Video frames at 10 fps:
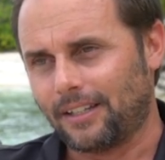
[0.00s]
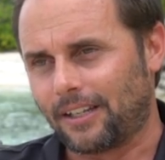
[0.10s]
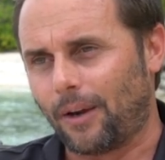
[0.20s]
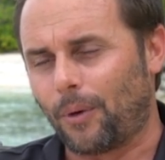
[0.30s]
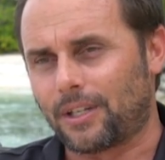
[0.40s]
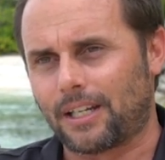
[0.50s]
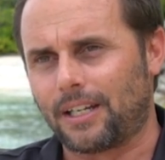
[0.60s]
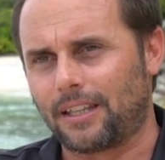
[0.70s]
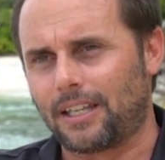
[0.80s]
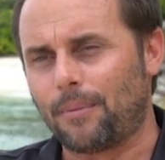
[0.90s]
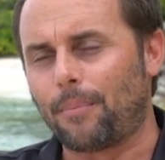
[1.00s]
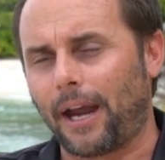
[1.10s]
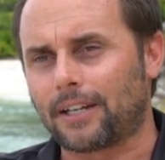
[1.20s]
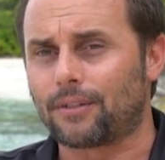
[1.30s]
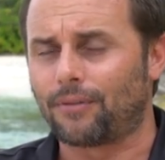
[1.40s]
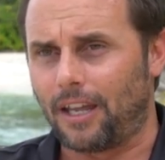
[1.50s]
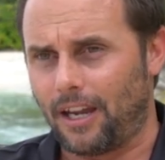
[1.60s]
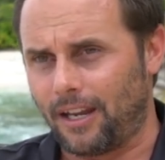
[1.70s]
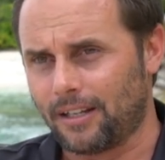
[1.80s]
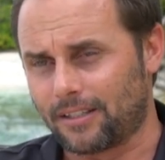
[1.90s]
yet we're seeing the impacts of
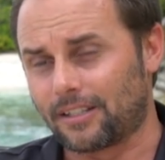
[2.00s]
their